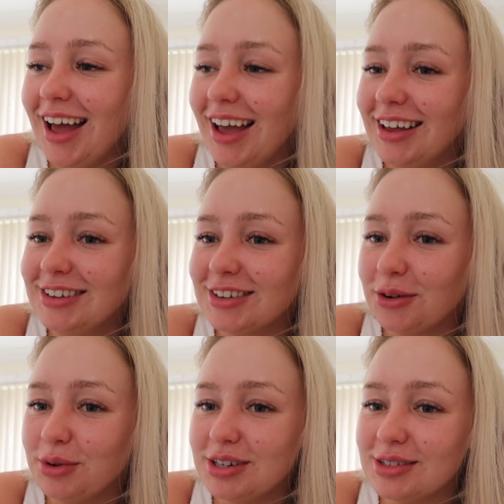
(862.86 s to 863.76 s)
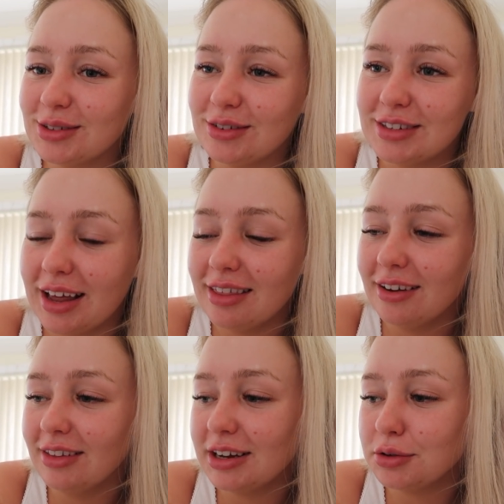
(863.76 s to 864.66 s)
And we just sort of sat there
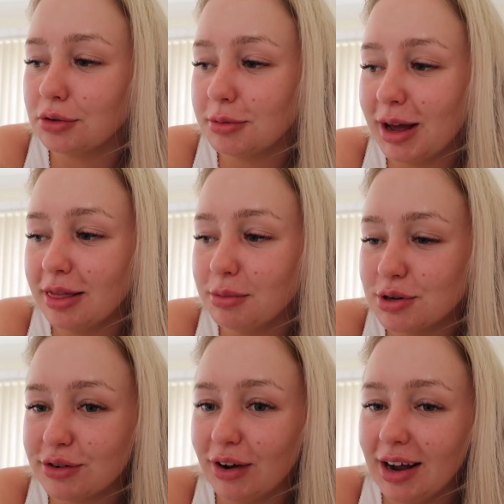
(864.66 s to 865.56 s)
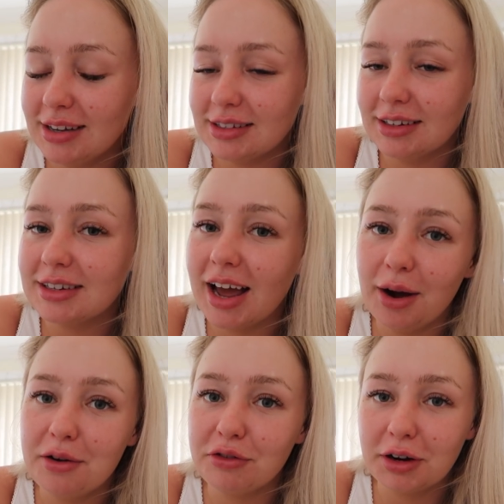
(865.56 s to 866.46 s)
and like talked about the bushfires and
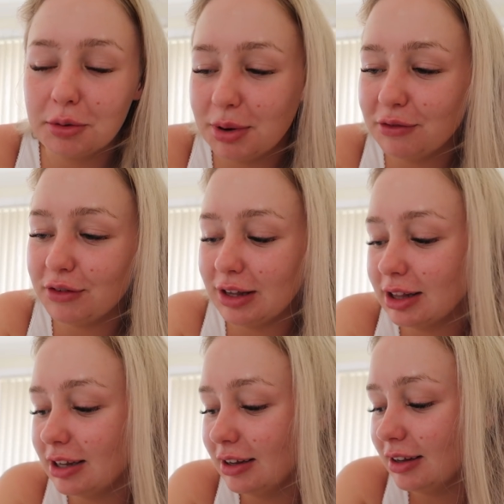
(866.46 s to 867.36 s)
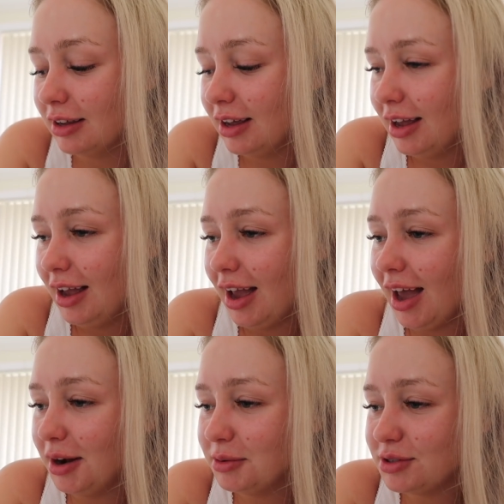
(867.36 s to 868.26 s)
how everyone had been feeling.
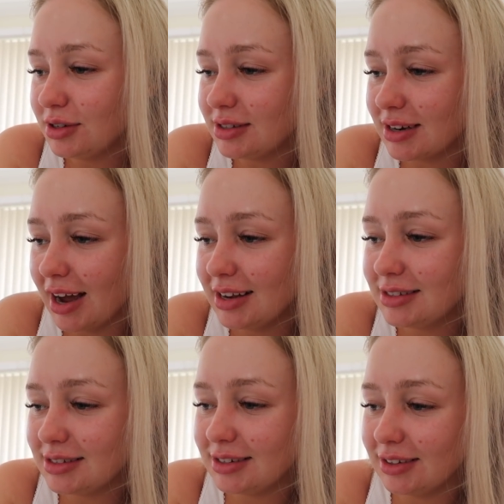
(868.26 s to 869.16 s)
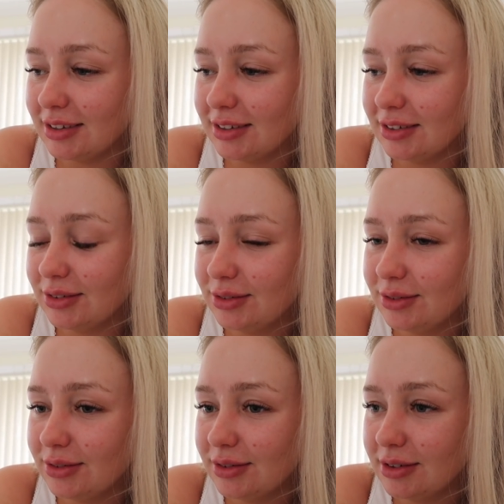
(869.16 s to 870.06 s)
And it was just nice to,
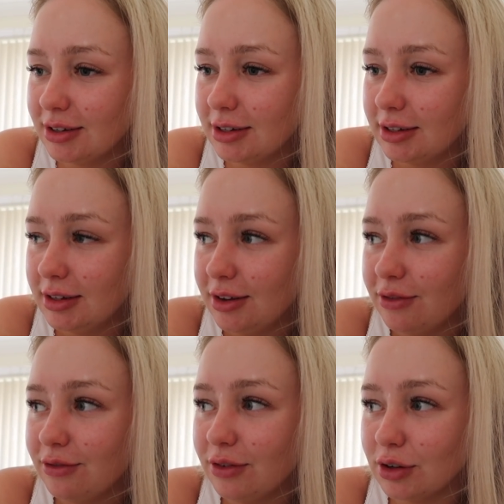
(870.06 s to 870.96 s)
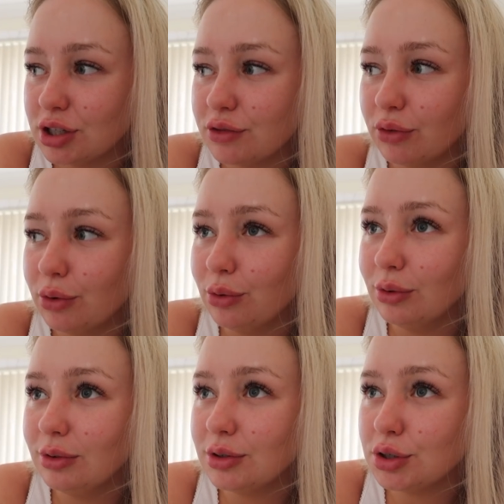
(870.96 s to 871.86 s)
first of
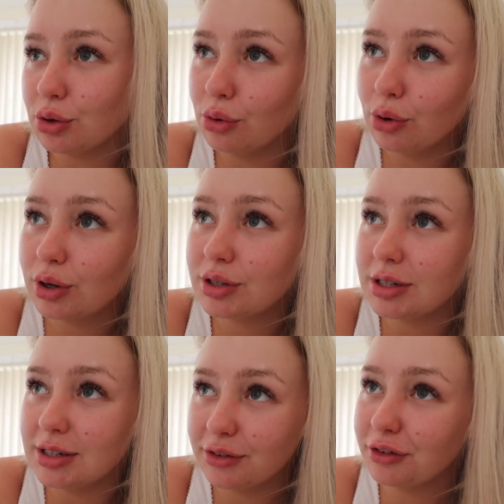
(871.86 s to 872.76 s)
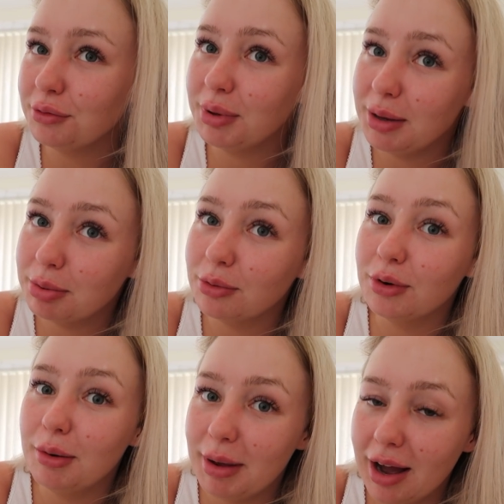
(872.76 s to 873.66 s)
all, talk to different
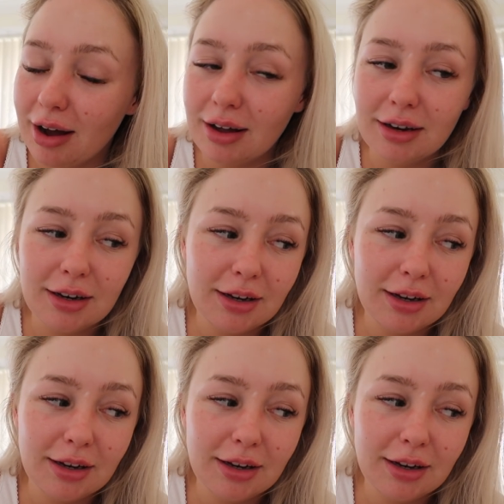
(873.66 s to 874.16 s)
people about